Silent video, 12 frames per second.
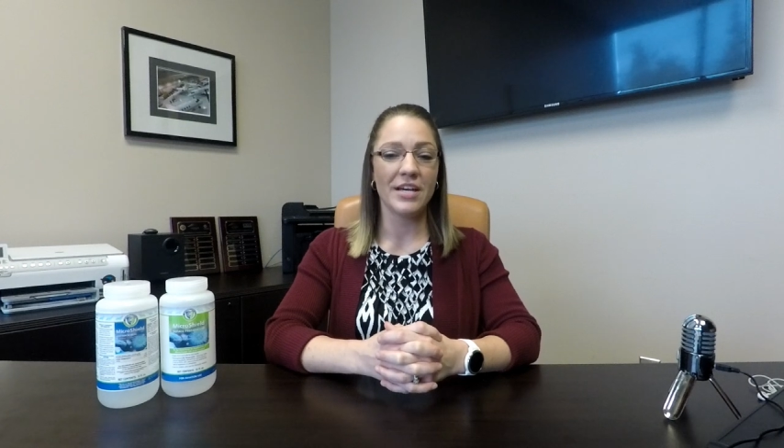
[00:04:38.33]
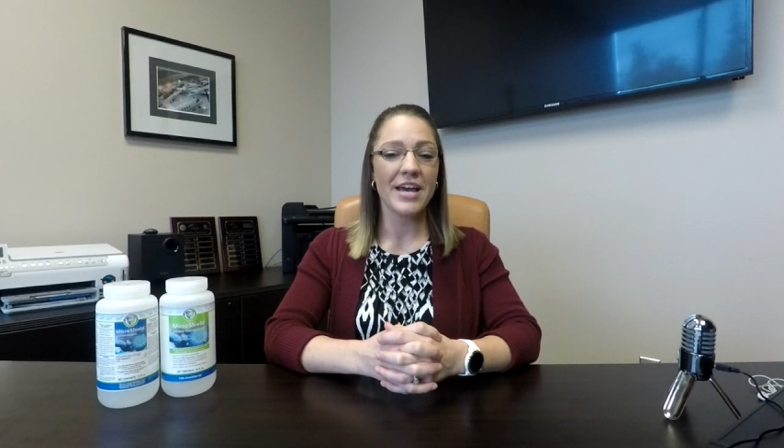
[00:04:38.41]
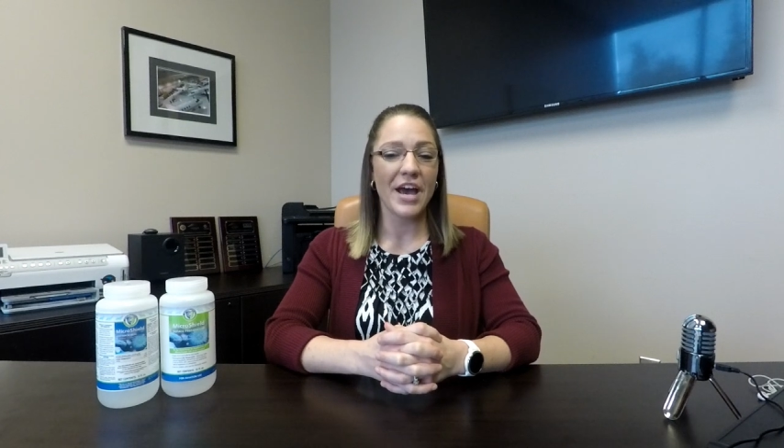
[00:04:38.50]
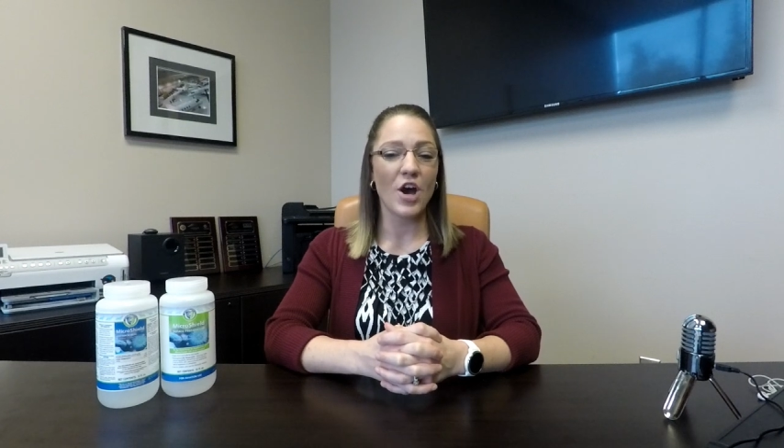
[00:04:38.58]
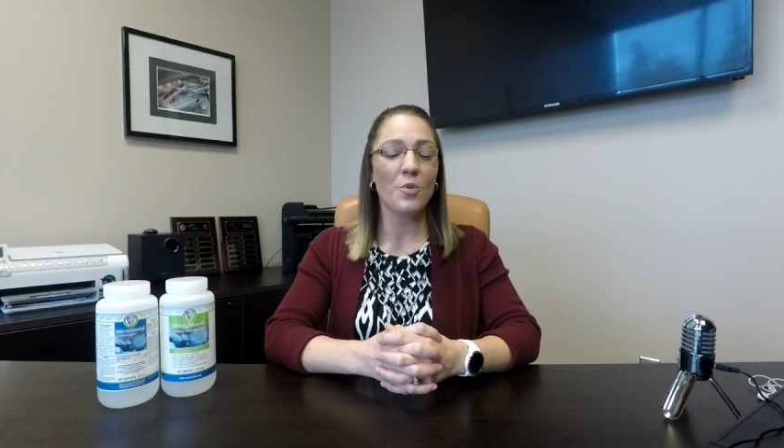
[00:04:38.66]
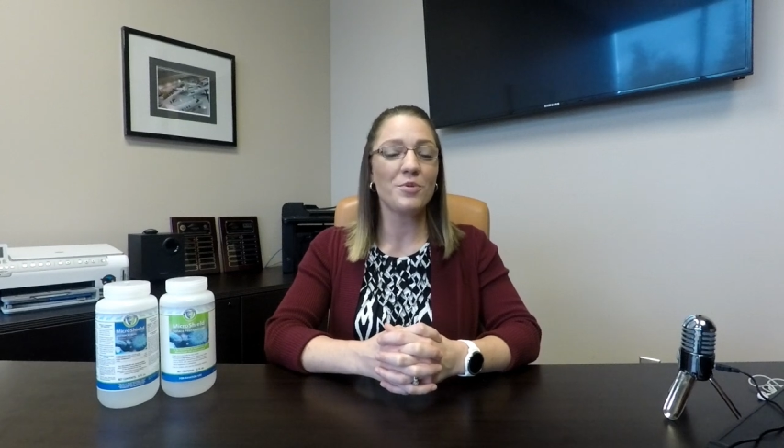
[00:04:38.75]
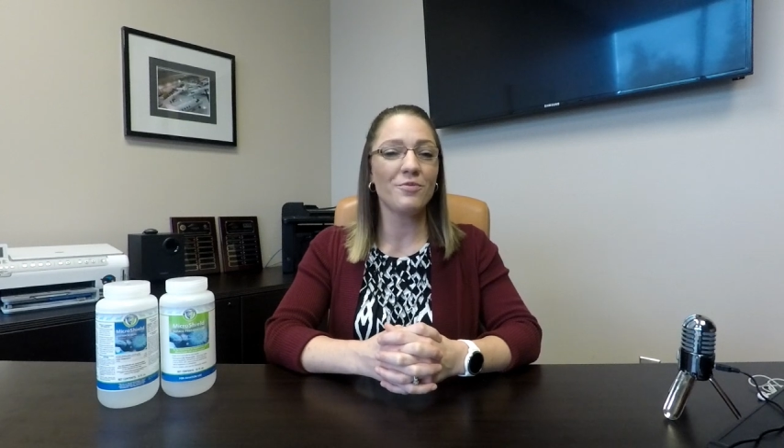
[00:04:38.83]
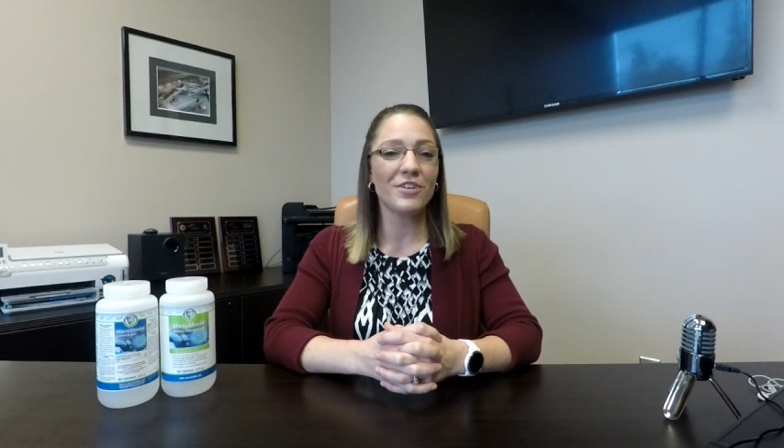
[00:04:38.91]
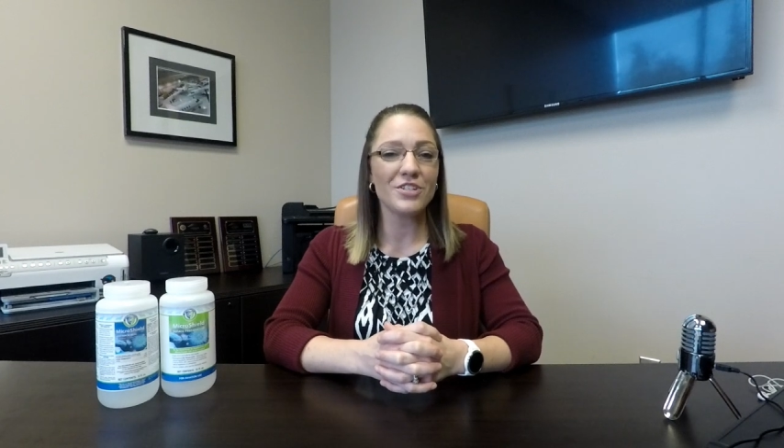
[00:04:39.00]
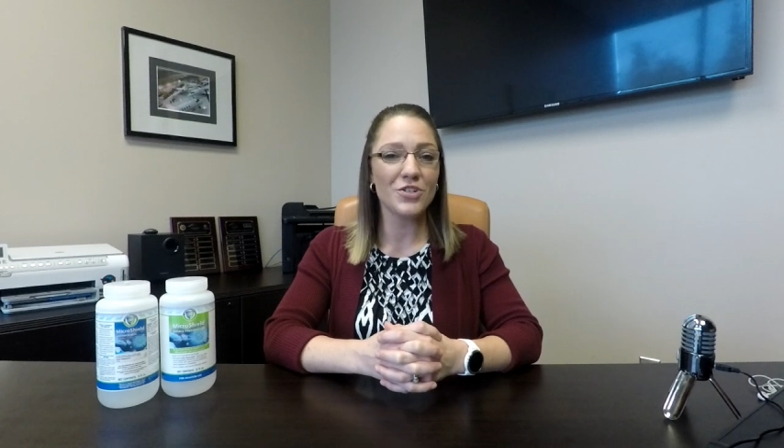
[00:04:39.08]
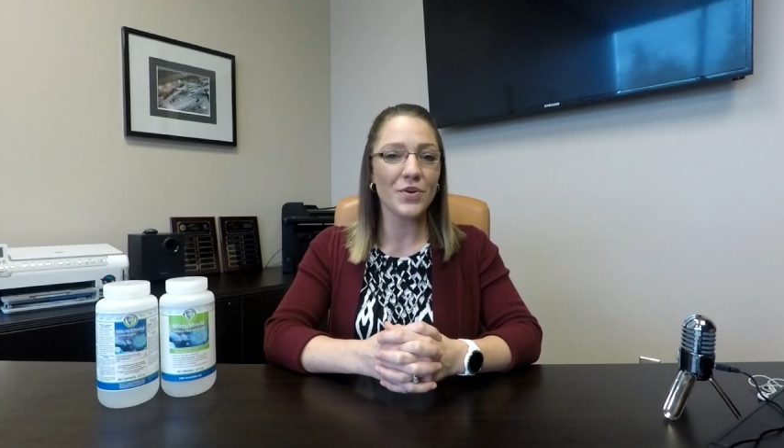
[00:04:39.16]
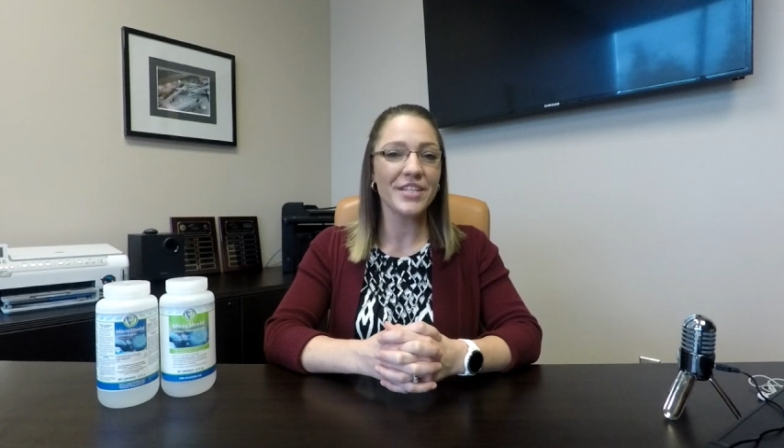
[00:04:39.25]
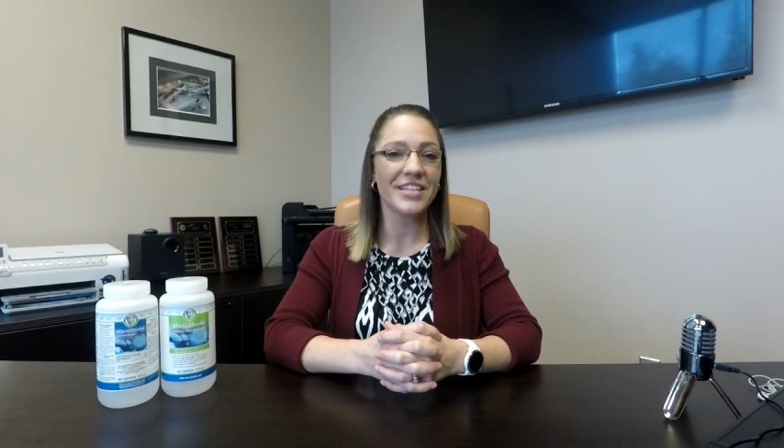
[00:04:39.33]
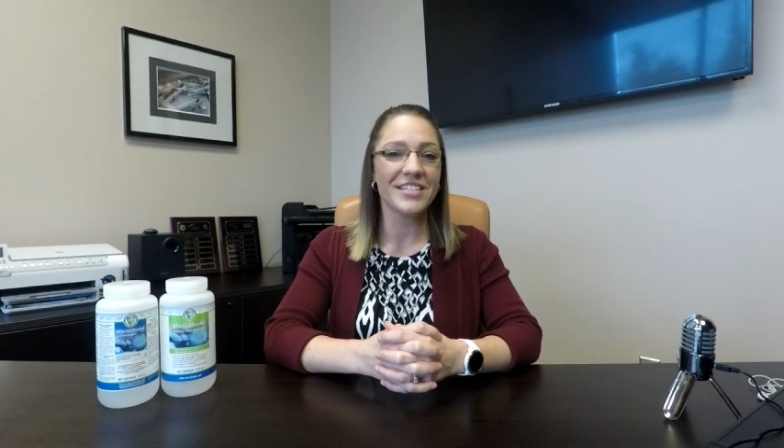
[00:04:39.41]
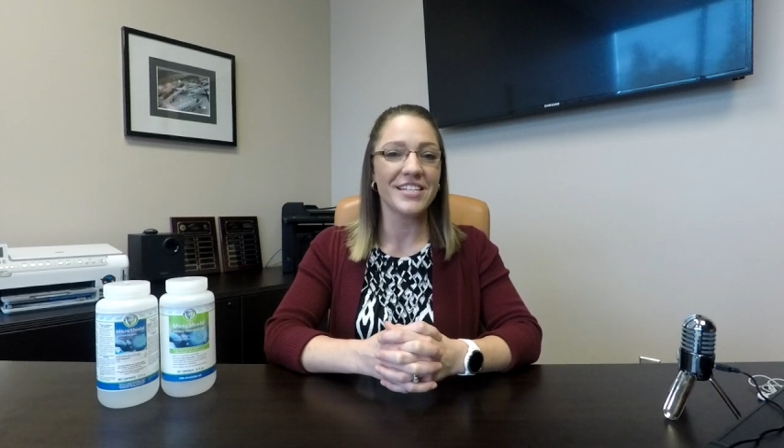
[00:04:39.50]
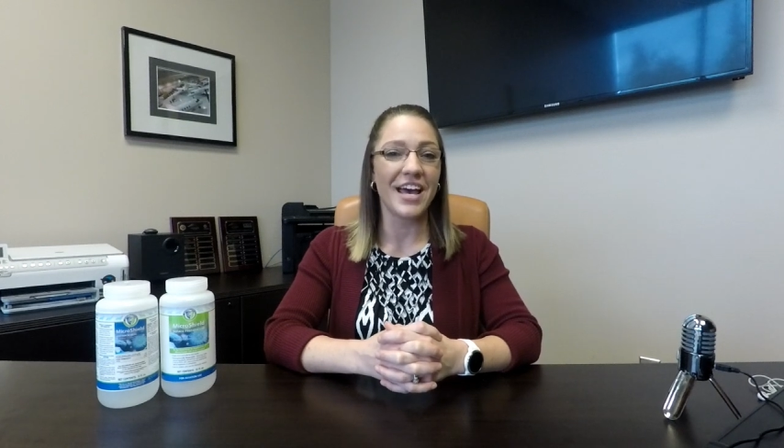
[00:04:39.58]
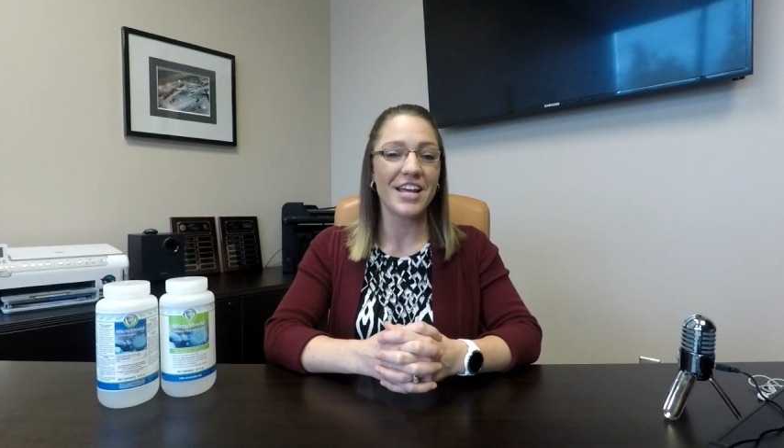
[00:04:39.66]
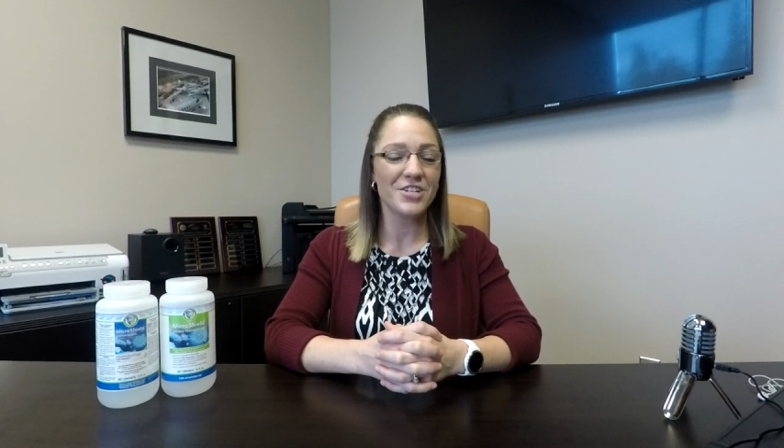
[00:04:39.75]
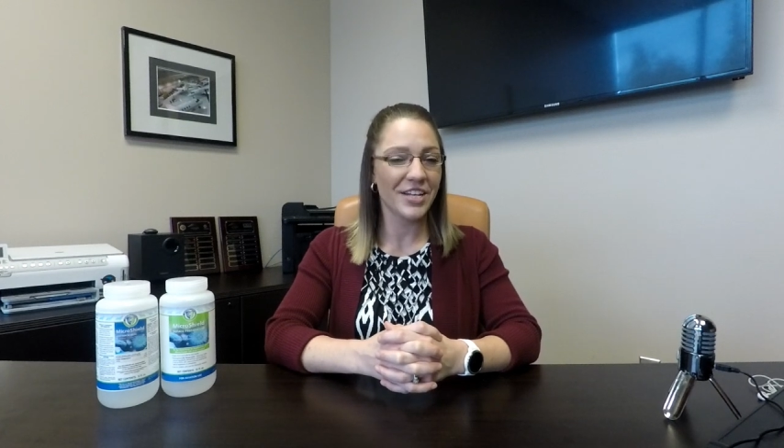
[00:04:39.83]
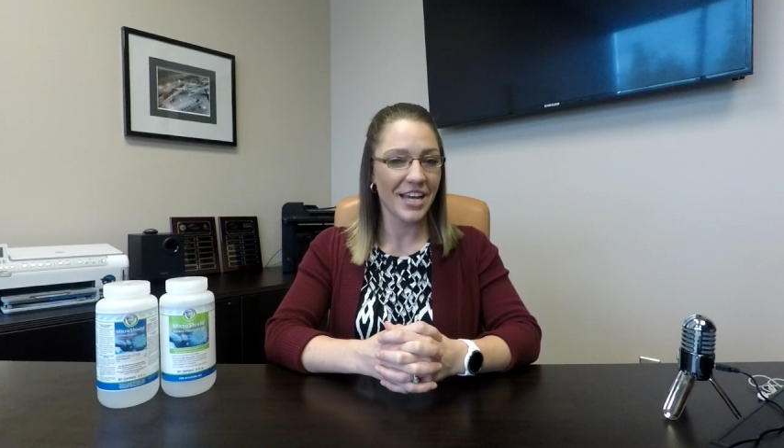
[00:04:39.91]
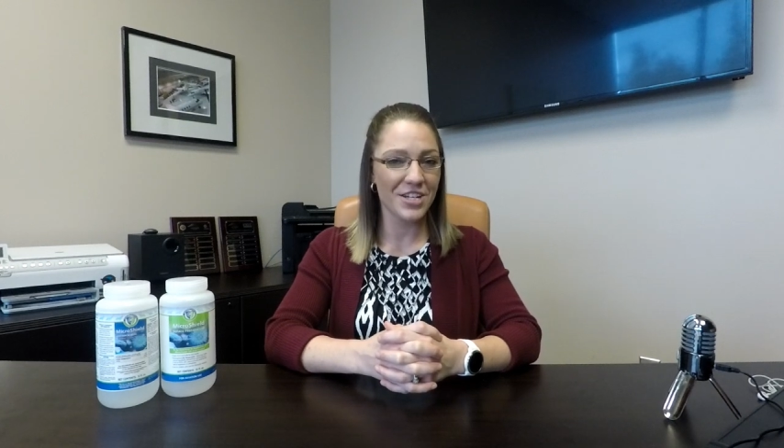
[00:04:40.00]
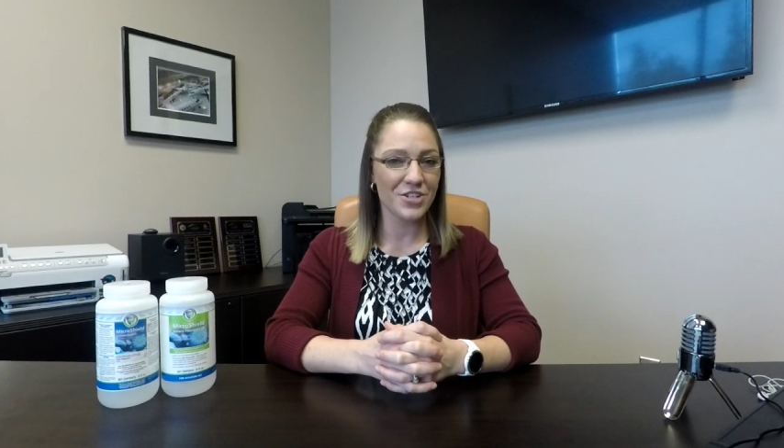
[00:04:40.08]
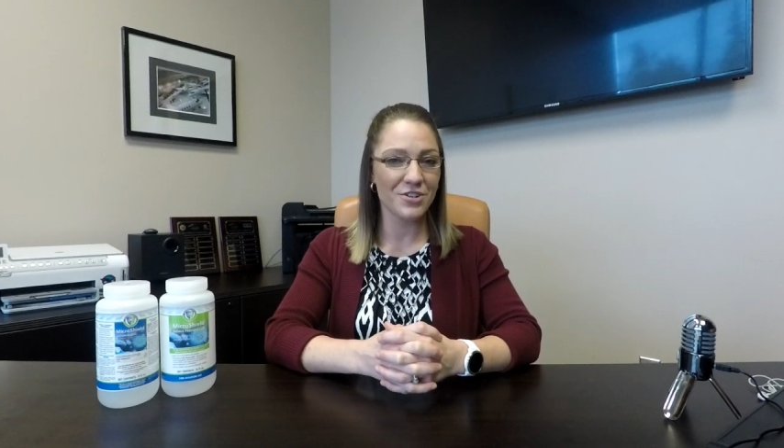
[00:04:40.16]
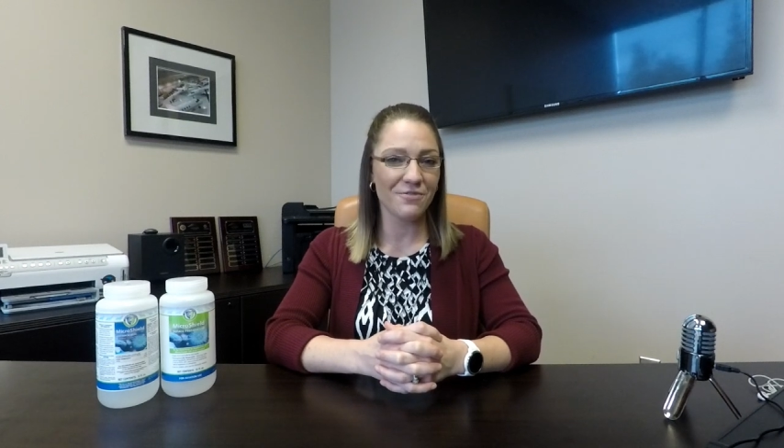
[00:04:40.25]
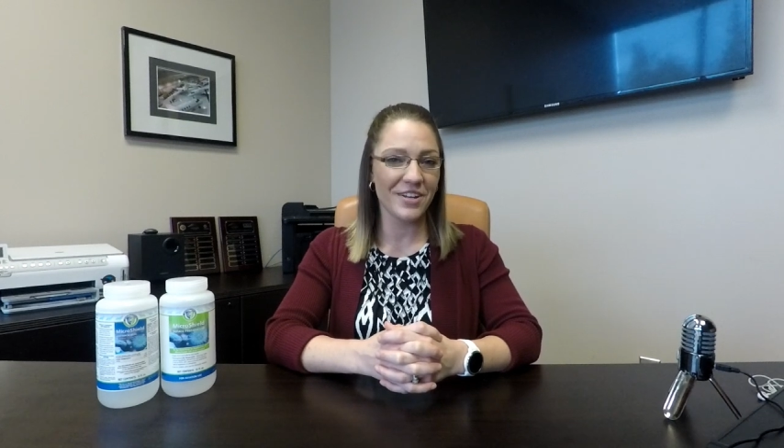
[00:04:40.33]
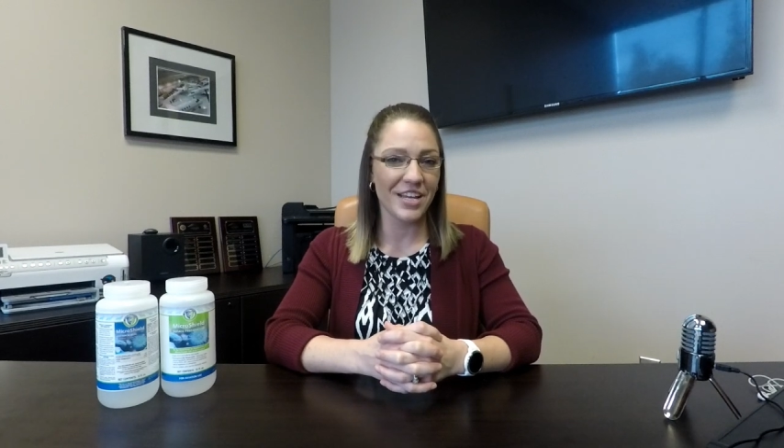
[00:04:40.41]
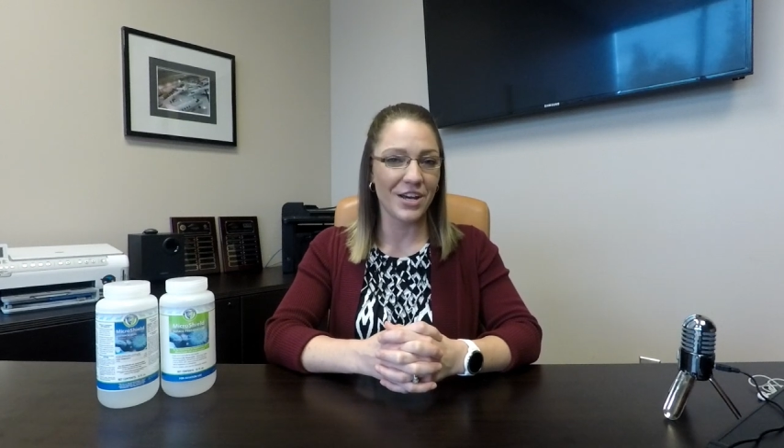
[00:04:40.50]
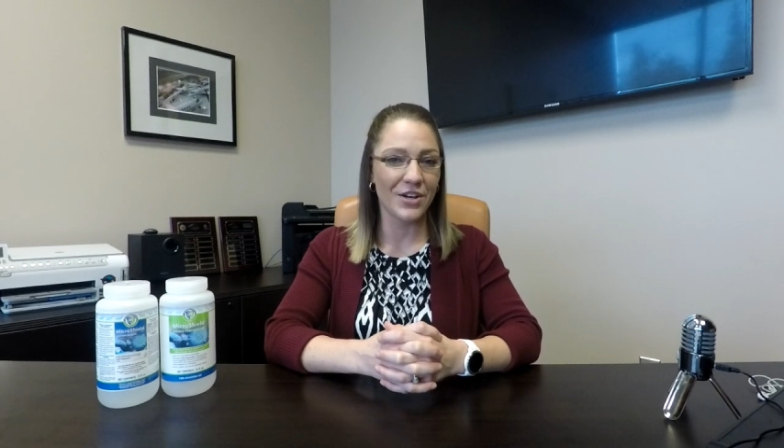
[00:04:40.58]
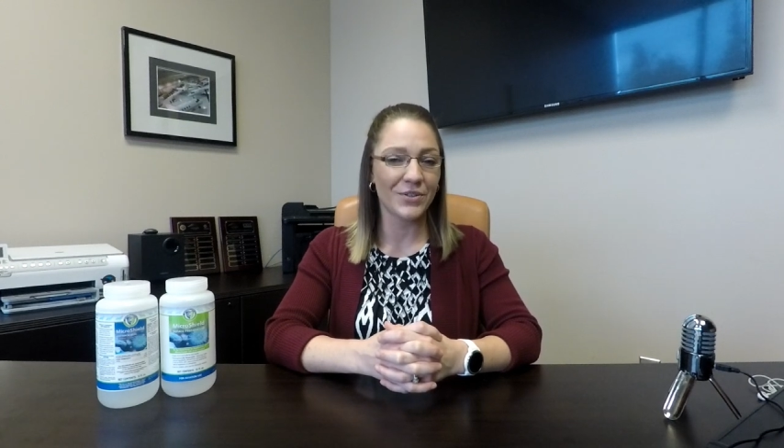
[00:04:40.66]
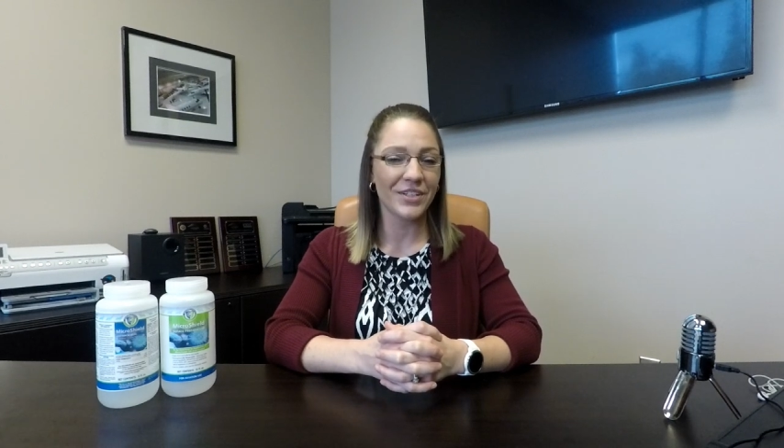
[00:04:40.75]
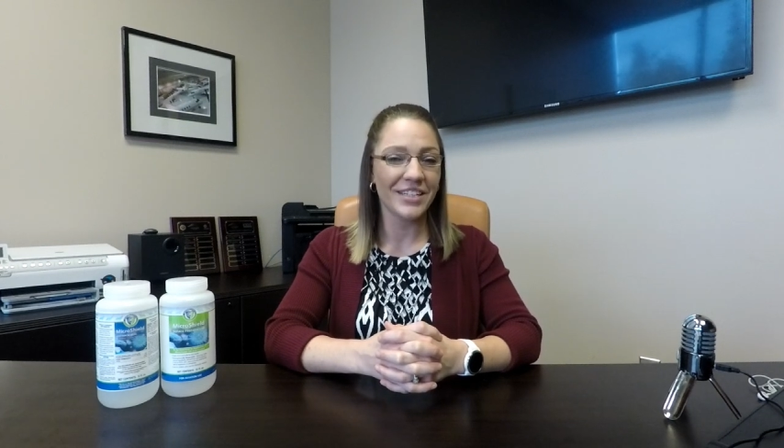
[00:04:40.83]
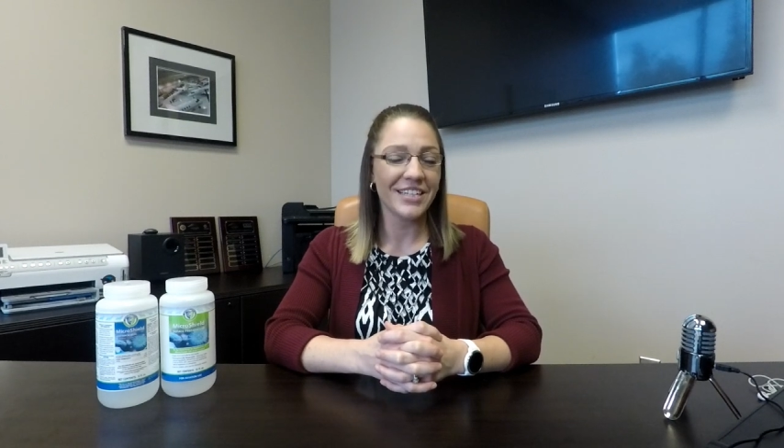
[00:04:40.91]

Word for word: I hope you've enjoyed this educational video.